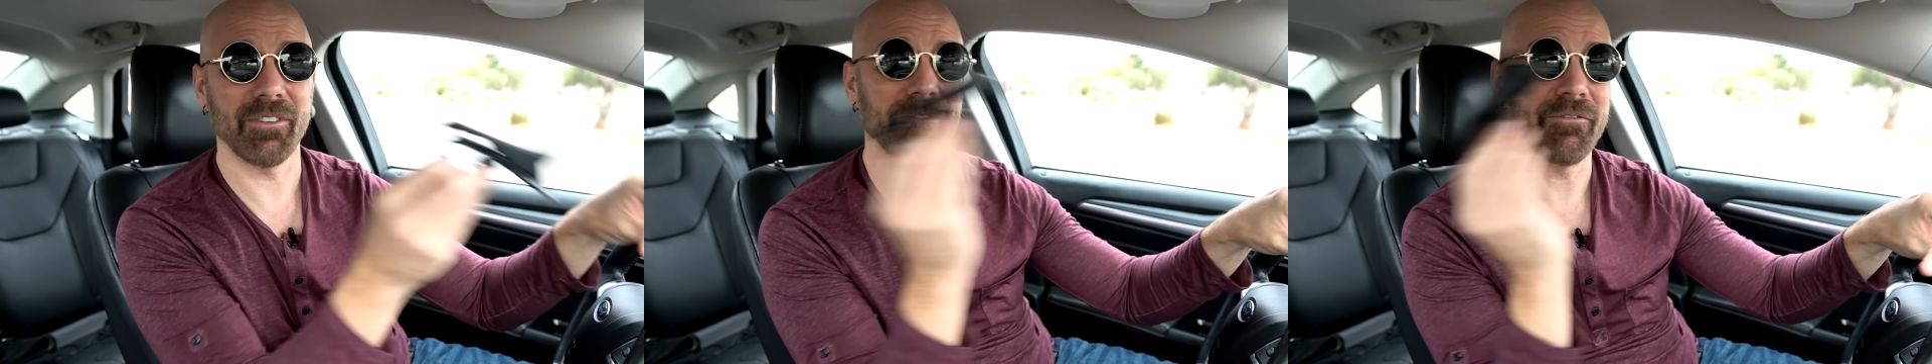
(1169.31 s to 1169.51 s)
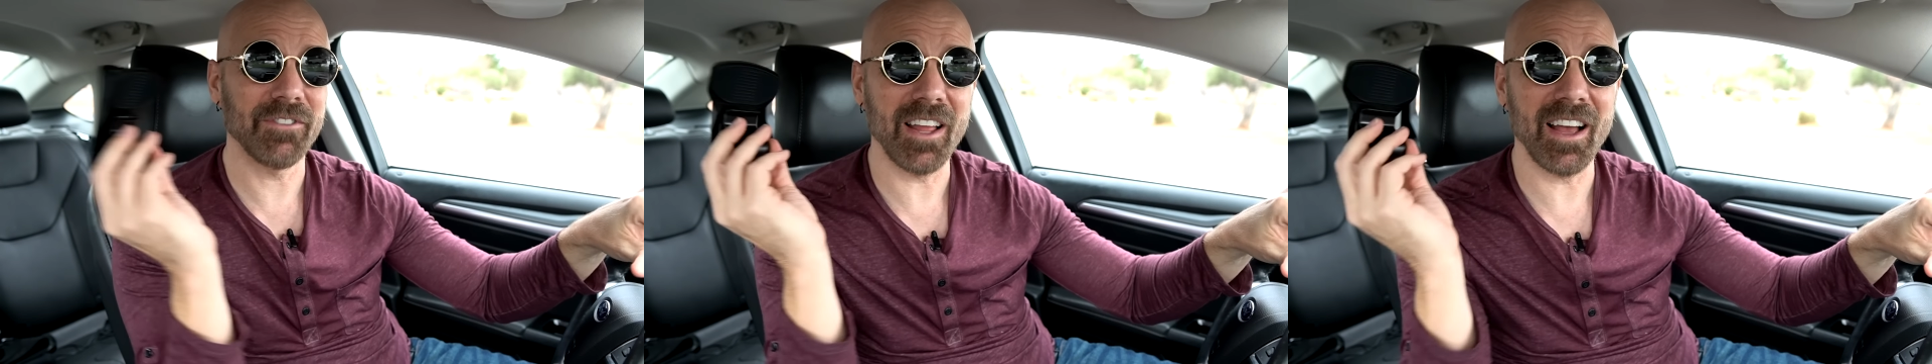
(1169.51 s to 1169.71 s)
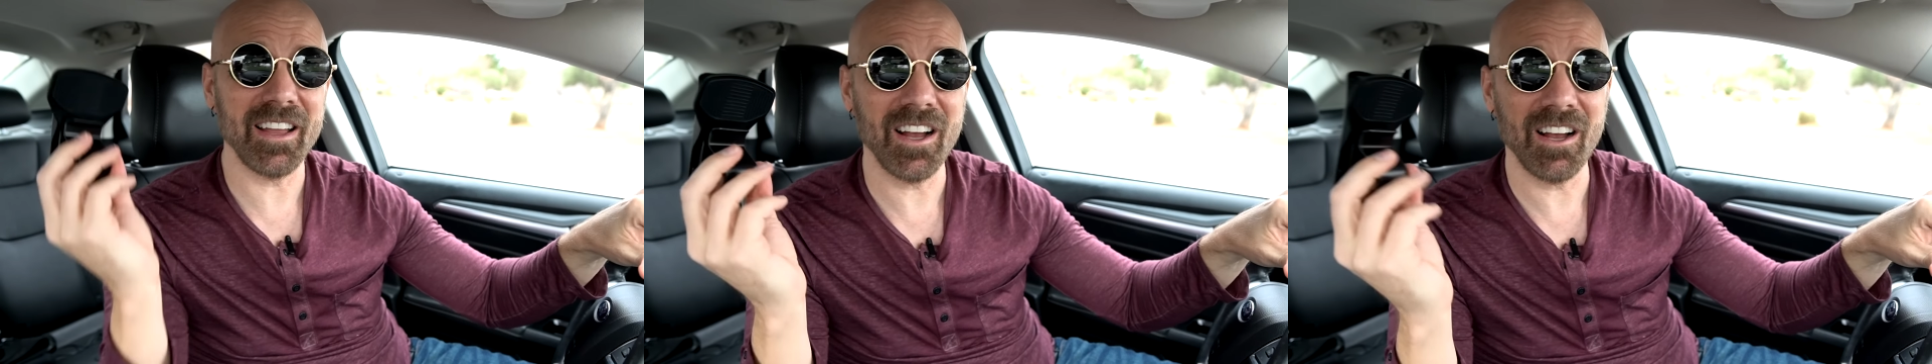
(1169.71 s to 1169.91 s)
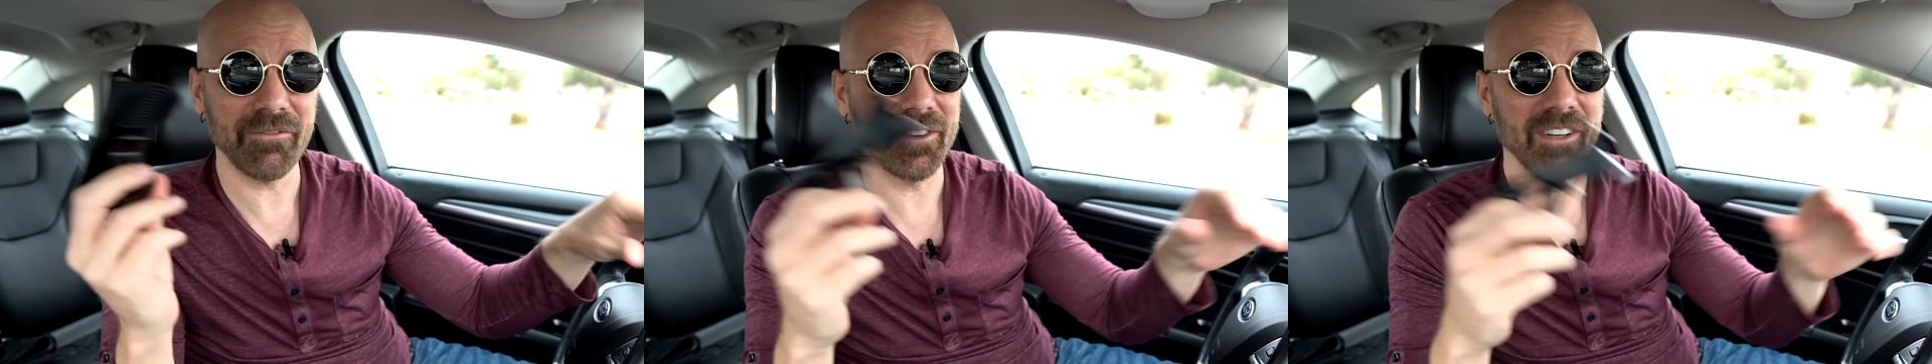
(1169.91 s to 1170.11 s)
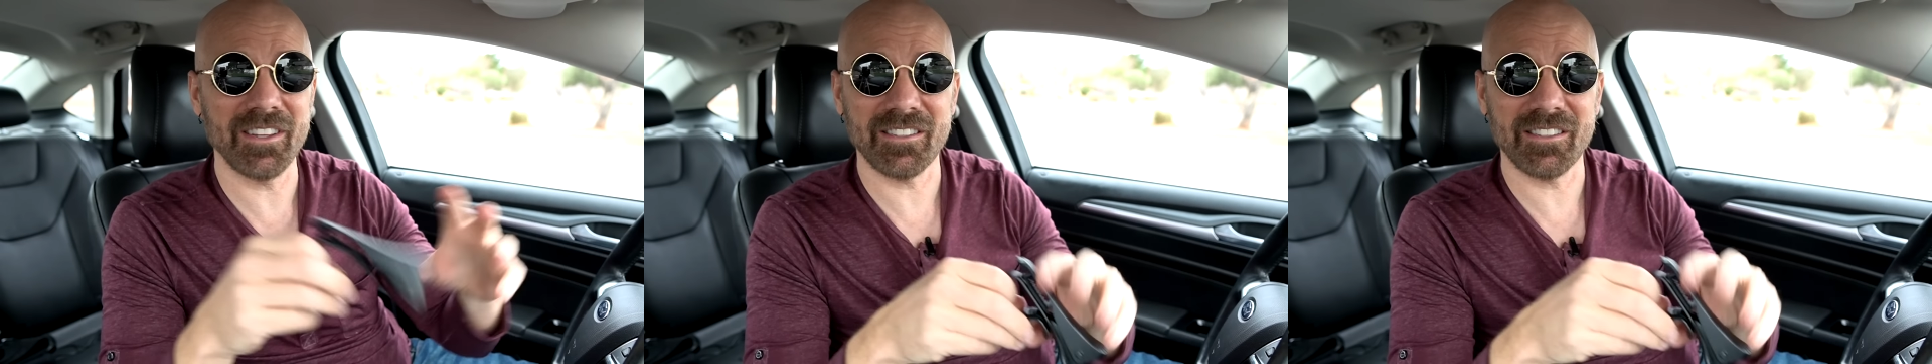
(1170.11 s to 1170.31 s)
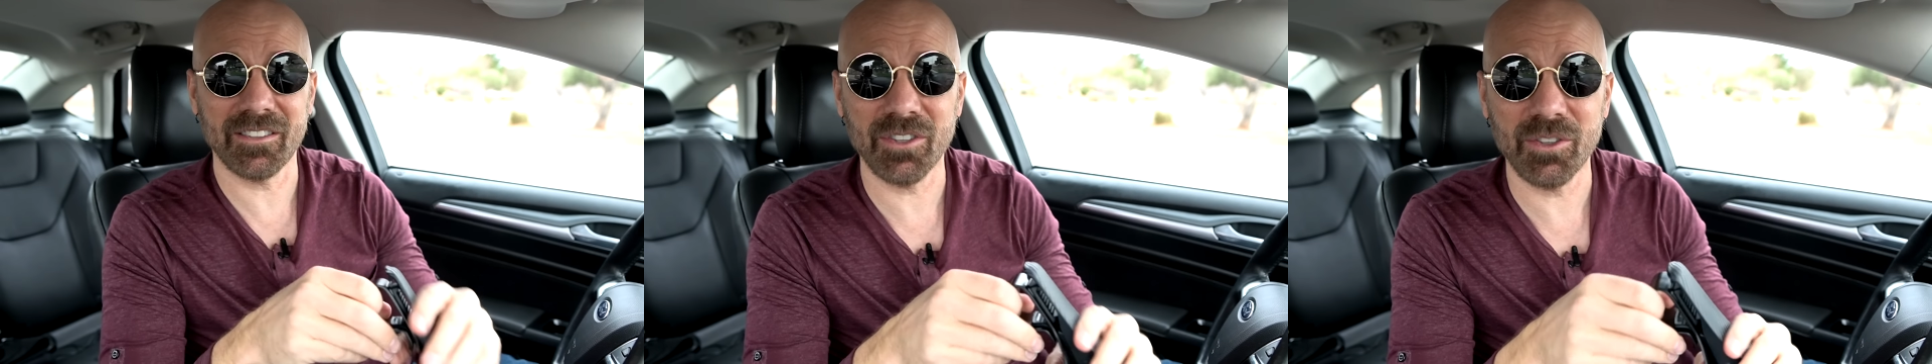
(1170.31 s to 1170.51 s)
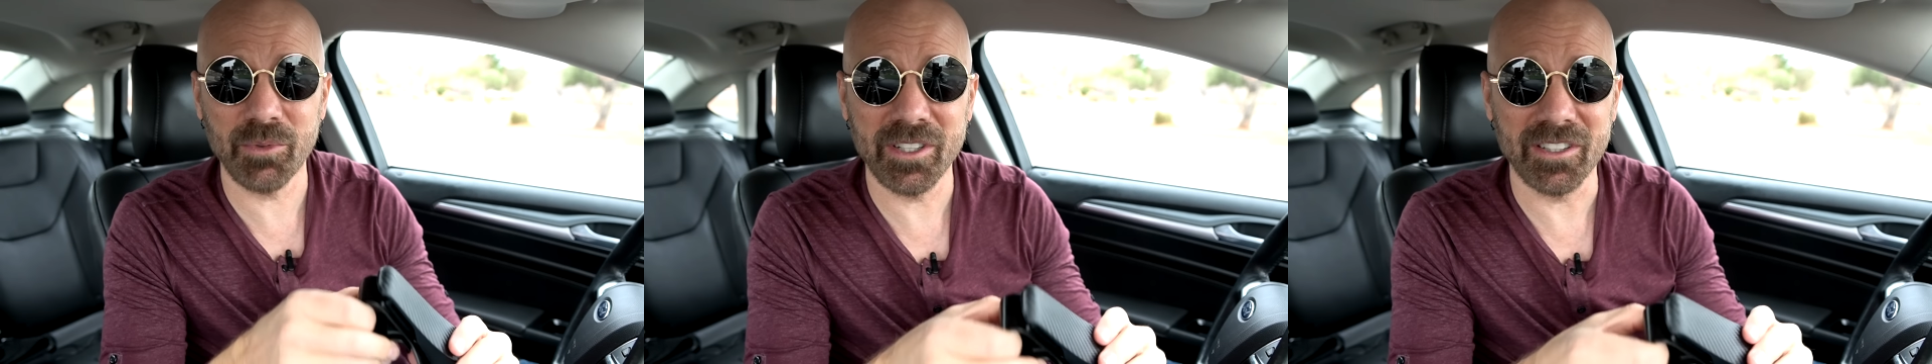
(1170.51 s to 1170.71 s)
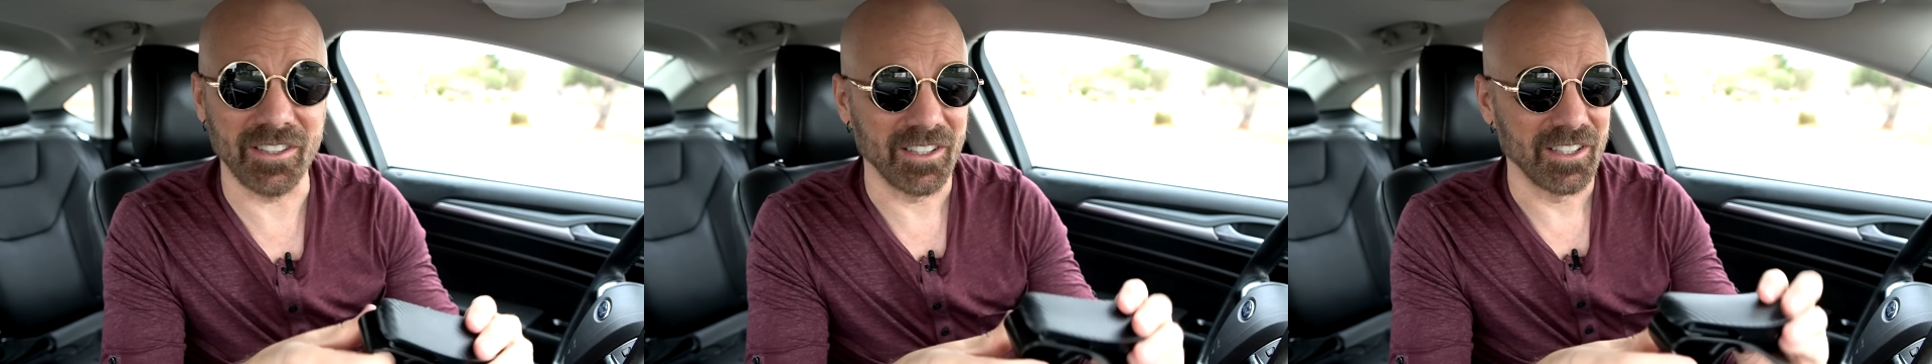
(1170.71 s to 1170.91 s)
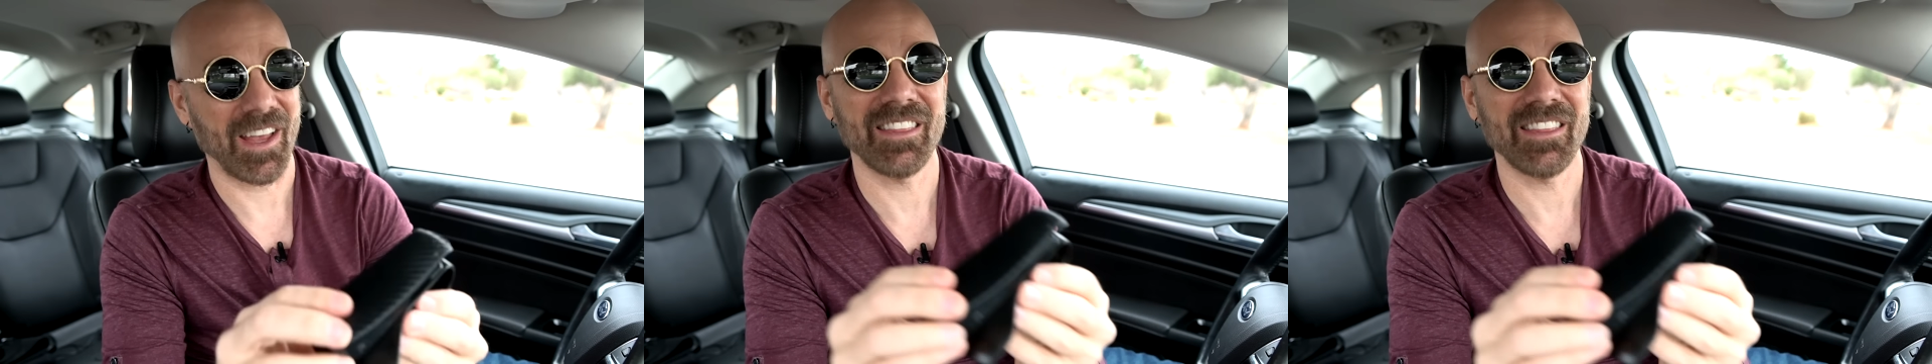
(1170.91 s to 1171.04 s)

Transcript: and fly off into the steering wheel.